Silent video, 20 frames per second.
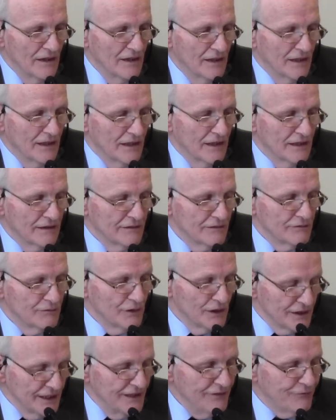
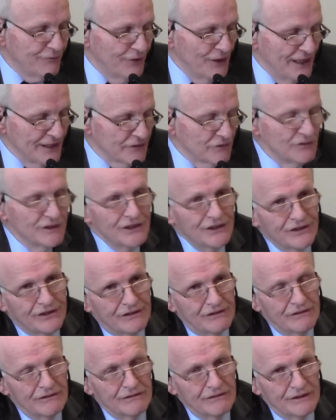Well, in fact, when
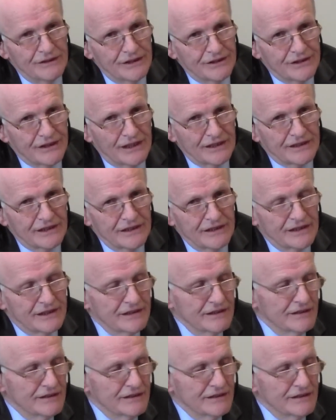you talk to